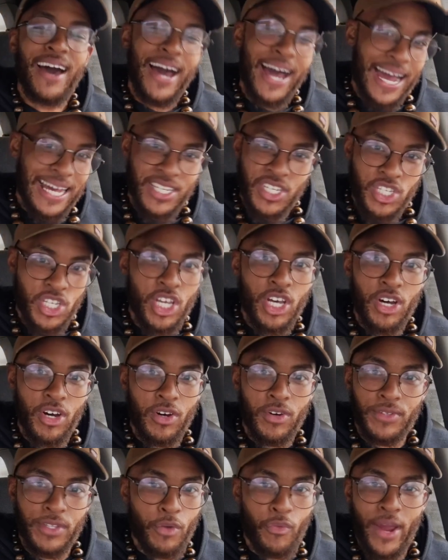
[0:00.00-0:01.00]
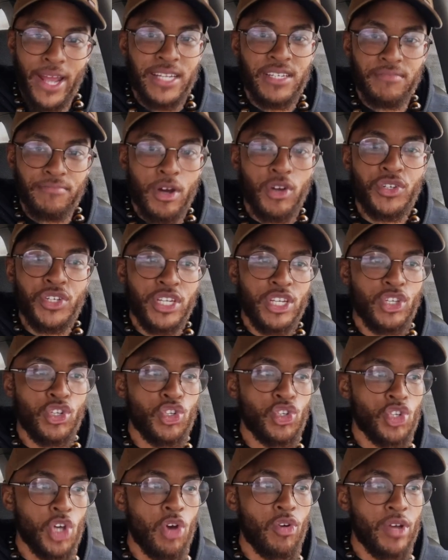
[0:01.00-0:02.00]
the range of motion is
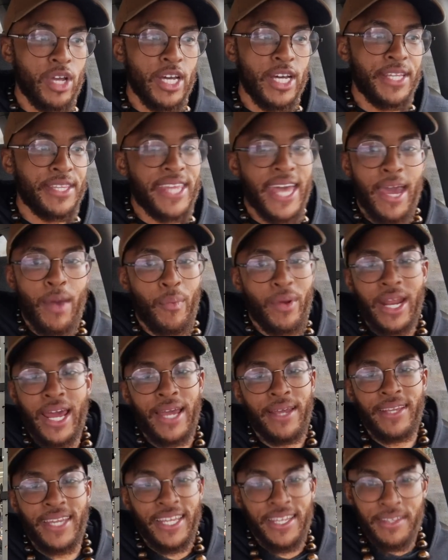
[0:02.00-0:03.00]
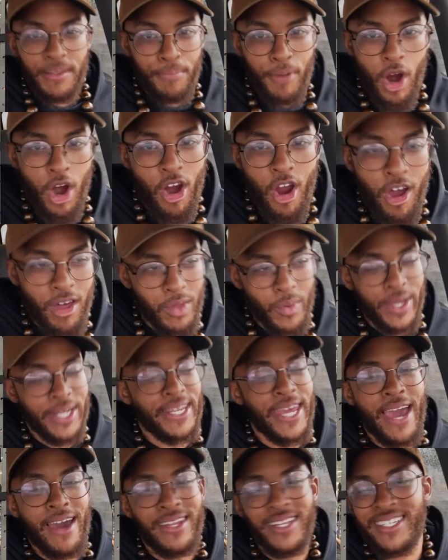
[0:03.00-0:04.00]
so good that when I get the bar all the way
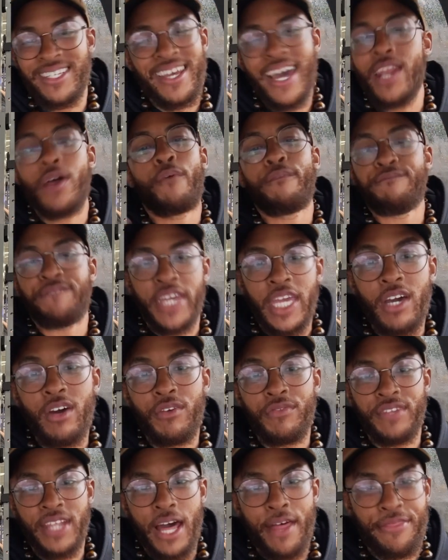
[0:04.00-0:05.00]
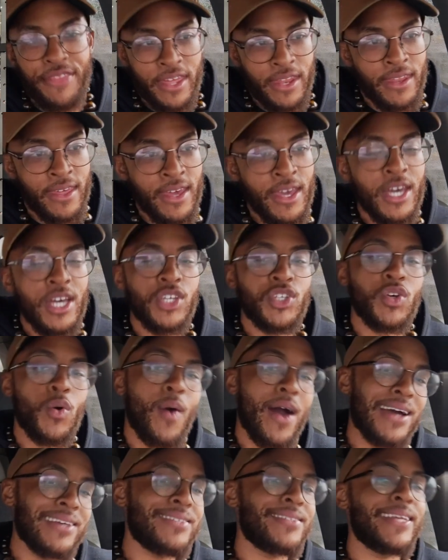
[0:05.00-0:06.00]
down, I don't feel nothing. So
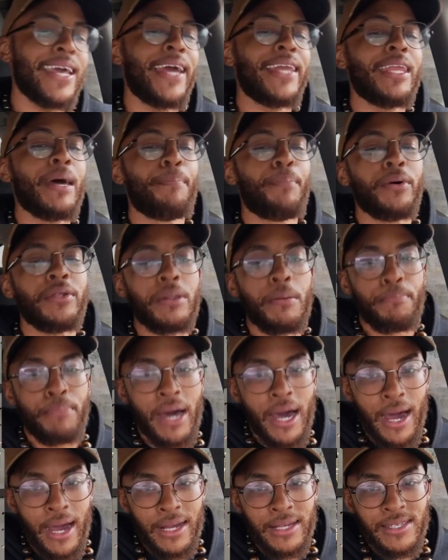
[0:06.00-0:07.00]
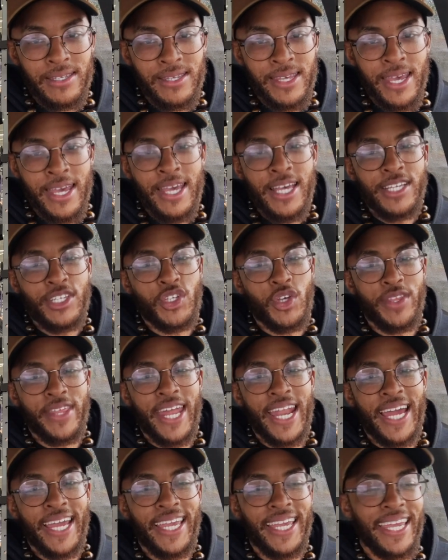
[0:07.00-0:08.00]
I stand up on the box so
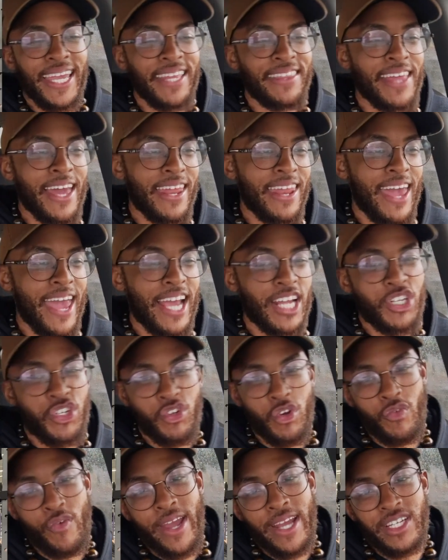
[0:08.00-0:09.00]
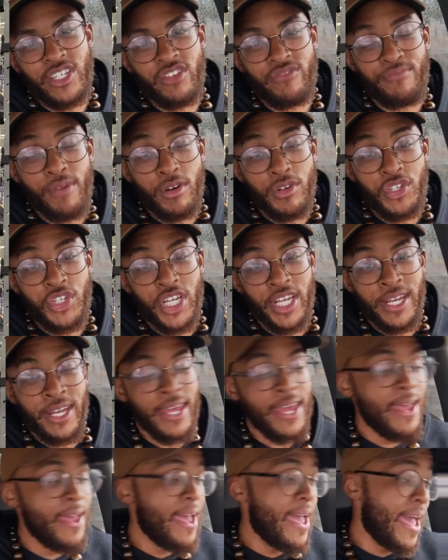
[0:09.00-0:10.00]
that I can get that extra range of motion,
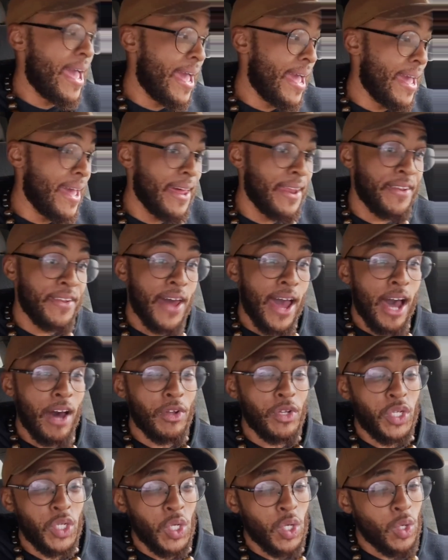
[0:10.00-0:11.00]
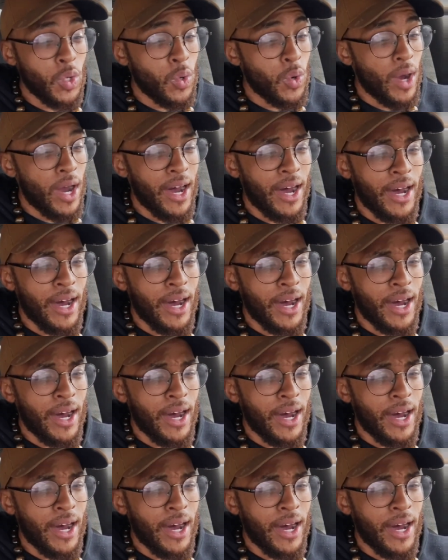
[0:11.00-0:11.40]
and I'll do